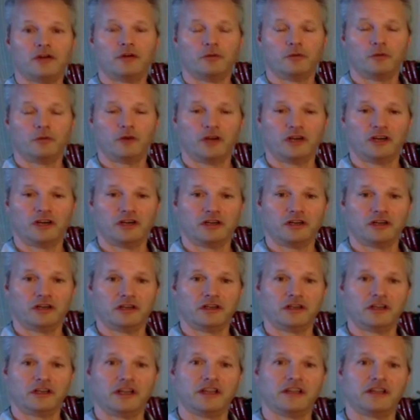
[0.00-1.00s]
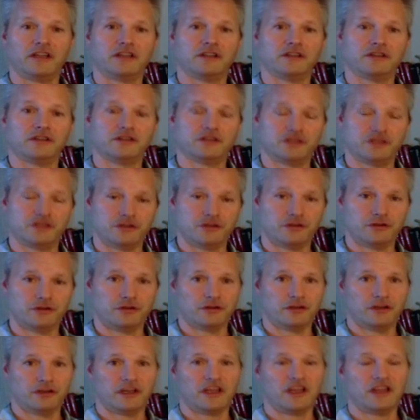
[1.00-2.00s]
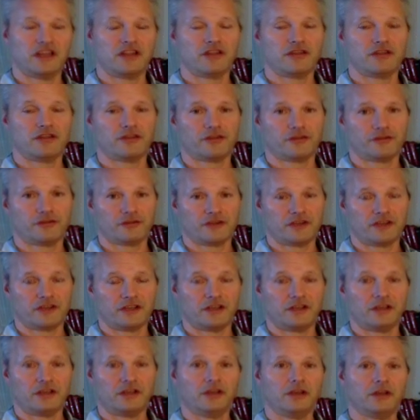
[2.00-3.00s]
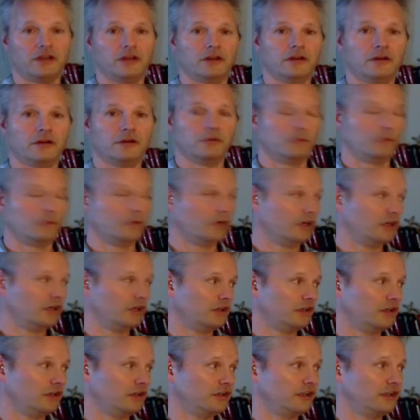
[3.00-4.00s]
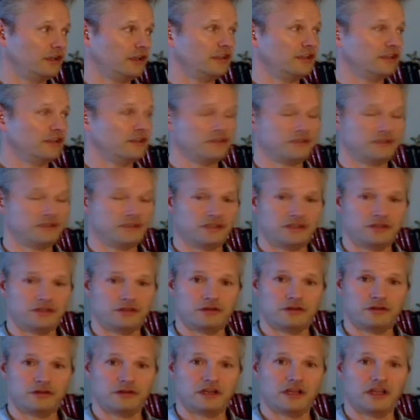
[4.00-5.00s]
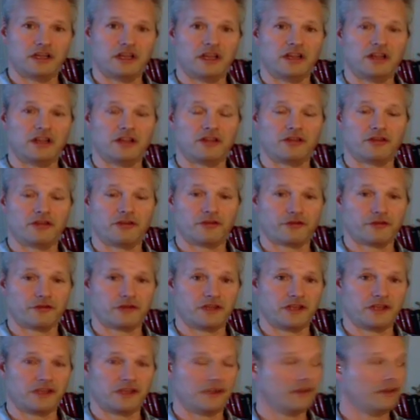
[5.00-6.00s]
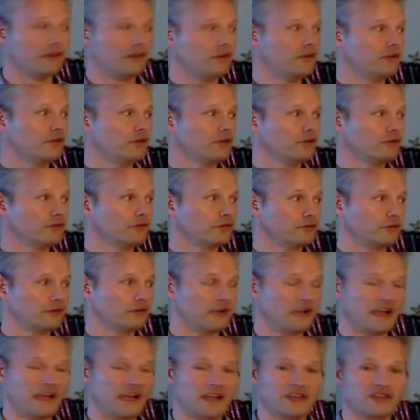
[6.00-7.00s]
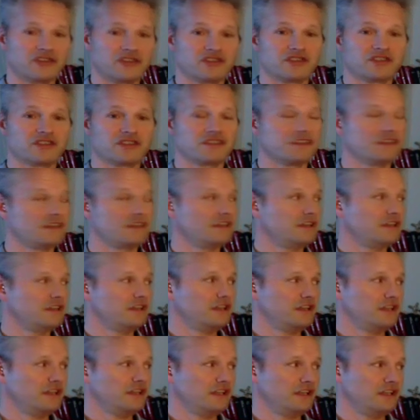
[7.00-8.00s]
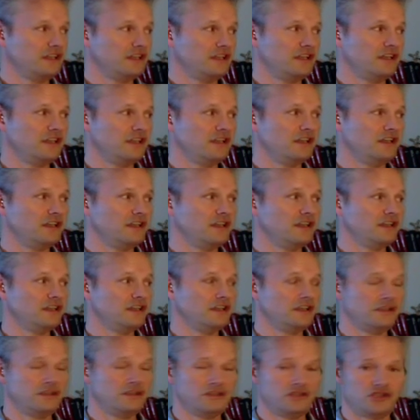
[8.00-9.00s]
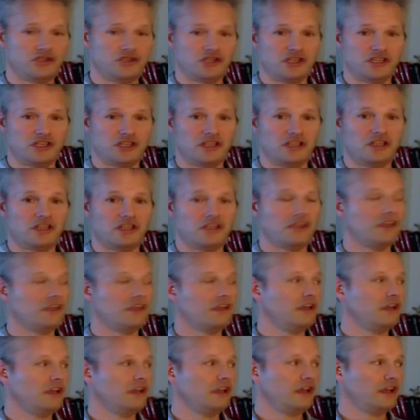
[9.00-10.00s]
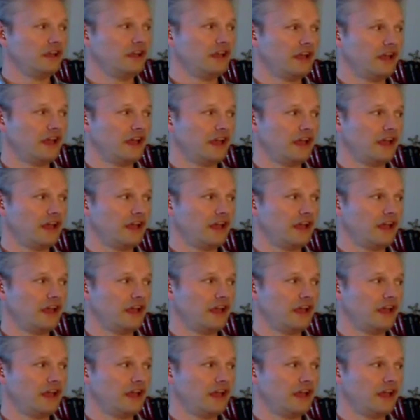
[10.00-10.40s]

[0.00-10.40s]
1 and 2 and 3. 1 and 2 and 3. Rest. E, G, A,